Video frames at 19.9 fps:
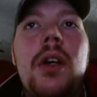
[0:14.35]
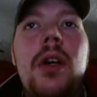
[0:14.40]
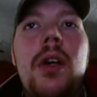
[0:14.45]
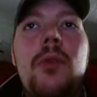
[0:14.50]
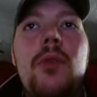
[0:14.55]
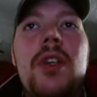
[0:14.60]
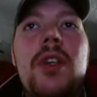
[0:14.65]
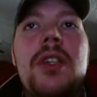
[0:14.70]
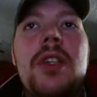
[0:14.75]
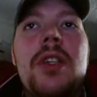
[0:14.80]
Can
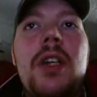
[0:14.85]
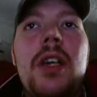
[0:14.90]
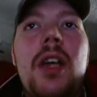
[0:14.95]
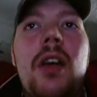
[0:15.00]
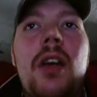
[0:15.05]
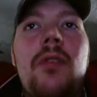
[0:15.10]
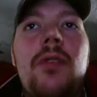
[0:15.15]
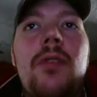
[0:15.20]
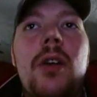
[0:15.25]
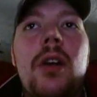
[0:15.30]
we sneak
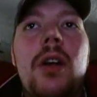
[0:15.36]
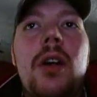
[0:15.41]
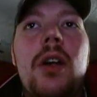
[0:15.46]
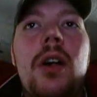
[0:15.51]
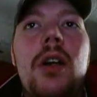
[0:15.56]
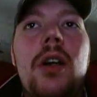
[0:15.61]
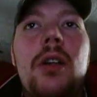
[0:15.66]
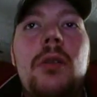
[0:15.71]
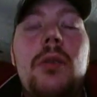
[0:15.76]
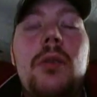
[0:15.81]
out for a
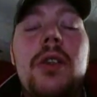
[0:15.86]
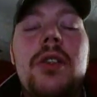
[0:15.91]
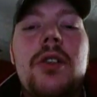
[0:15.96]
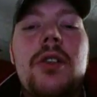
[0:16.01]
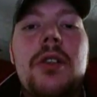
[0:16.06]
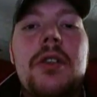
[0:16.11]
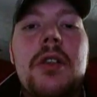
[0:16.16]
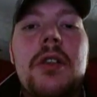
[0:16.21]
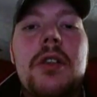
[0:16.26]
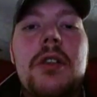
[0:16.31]
hug with
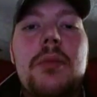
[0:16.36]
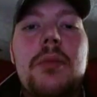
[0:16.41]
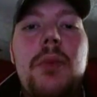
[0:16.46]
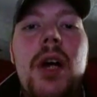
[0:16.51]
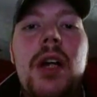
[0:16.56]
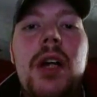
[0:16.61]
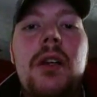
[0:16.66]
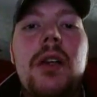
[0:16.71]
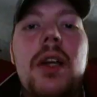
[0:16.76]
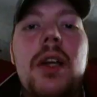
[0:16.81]
just a
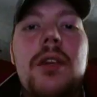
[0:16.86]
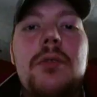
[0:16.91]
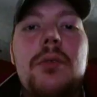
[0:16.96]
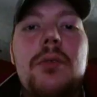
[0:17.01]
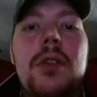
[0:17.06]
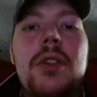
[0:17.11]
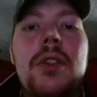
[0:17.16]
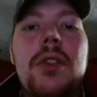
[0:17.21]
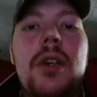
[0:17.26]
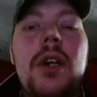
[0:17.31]
smile as we're
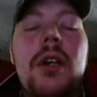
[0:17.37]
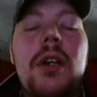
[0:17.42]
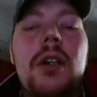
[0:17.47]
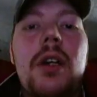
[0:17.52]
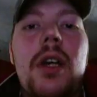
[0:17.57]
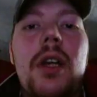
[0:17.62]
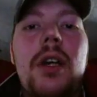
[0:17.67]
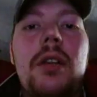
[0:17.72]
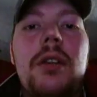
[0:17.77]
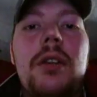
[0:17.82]
snug
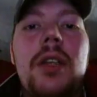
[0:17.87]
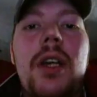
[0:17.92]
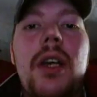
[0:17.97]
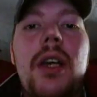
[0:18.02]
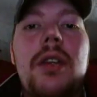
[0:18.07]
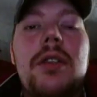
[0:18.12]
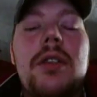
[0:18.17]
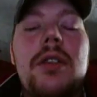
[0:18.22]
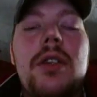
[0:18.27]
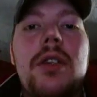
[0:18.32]
held
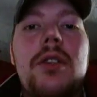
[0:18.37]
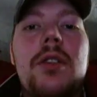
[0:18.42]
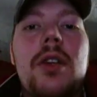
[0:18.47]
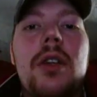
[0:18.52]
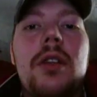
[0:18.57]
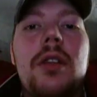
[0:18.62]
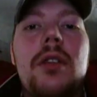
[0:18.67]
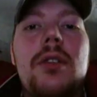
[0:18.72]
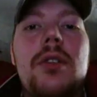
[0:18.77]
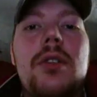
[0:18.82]
against each
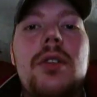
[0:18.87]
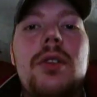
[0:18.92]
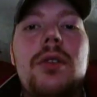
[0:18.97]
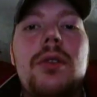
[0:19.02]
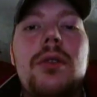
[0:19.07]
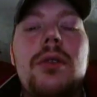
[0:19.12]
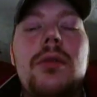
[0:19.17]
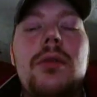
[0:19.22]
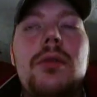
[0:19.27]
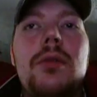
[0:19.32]
other
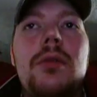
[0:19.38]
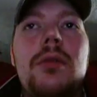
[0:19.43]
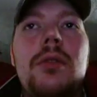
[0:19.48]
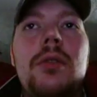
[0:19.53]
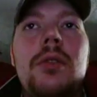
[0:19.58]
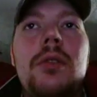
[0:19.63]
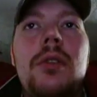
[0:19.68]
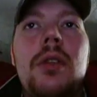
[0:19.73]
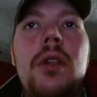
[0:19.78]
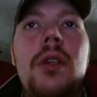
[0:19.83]
too?
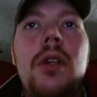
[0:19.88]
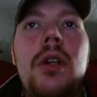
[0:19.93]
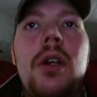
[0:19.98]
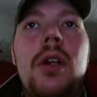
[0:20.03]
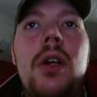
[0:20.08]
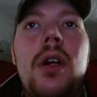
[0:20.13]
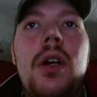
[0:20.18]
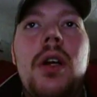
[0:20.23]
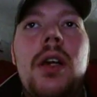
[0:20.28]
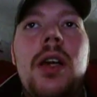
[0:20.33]

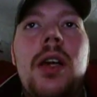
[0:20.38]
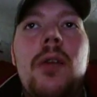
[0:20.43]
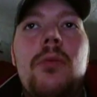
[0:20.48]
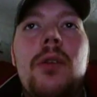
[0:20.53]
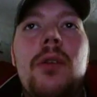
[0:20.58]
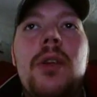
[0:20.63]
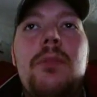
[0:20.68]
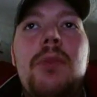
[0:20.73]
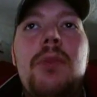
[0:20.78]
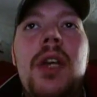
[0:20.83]
Can
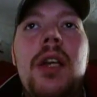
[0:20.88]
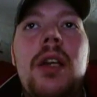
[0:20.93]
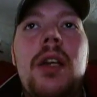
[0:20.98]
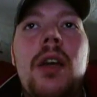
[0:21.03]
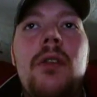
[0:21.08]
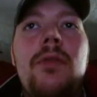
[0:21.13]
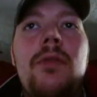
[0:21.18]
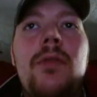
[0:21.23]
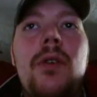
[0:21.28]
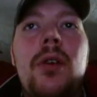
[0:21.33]
we peek
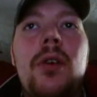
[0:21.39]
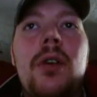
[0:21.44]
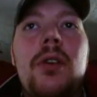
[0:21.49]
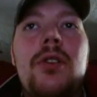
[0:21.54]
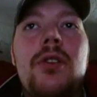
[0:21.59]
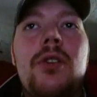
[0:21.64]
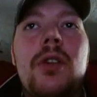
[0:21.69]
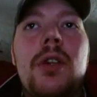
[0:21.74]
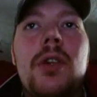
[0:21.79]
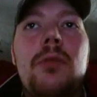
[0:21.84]
out for a
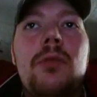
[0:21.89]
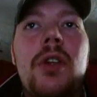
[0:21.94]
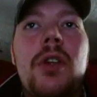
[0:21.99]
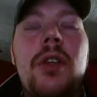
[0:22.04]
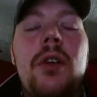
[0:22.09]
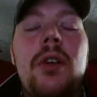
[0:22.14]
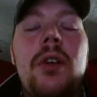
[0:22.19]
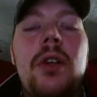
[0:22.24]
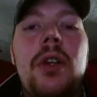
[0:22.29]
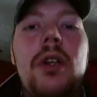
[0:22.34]
dream with
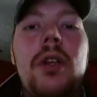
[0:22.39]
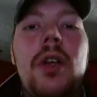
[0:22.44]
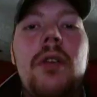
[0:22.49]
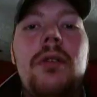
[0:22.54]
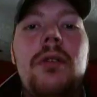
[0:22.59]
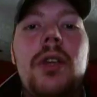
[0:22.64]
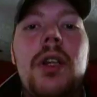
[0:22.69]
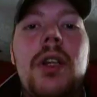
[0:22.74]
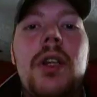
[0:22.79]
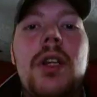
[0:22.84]
all the
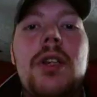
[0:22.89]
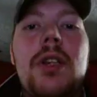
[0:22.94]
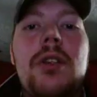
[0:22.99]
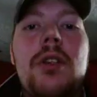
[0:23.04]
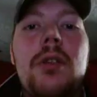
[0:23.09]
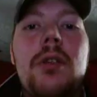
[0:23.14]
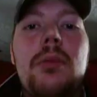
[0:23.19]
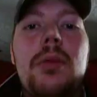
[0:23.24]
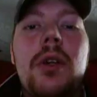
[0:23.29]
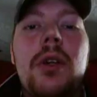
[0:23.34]
loveliness
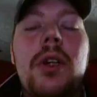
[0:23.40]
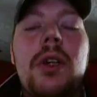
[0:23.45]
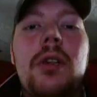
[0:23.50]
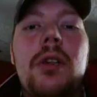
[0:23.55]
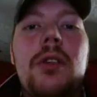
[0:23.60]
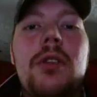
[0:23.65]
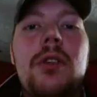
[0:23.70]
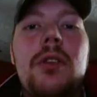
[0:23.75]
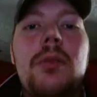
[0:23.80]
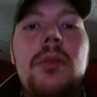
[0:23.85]
you bring
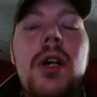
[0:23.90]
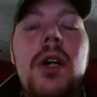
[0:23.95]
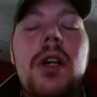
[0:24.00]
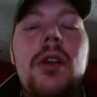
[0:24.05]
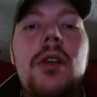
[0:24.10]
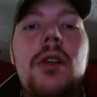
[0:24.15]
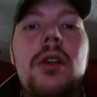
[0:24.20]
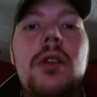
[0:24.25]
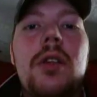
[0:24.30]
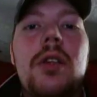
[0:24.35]
to my
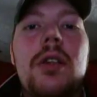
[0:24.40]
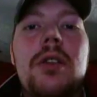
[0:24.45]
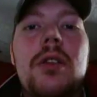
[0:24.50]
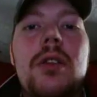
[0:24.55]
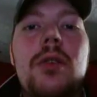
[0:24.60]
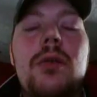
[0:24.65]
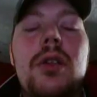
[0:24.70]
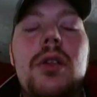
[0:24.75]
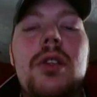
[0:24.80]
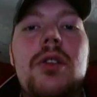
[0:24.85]
heart? It's
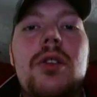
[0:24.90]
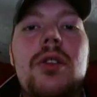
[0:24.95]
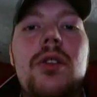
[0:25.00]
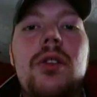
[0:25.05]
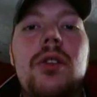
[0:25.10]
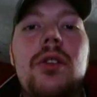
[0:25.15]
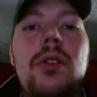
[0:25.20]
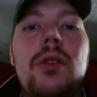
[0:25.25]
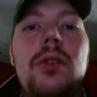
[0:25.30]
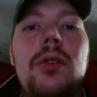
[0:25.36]
always
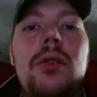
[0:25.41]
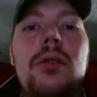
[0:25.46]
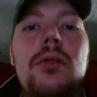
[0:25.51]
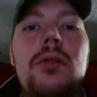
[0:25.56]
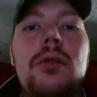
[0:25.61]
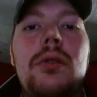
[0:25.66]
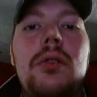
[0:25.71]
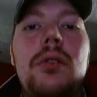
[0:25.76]
true.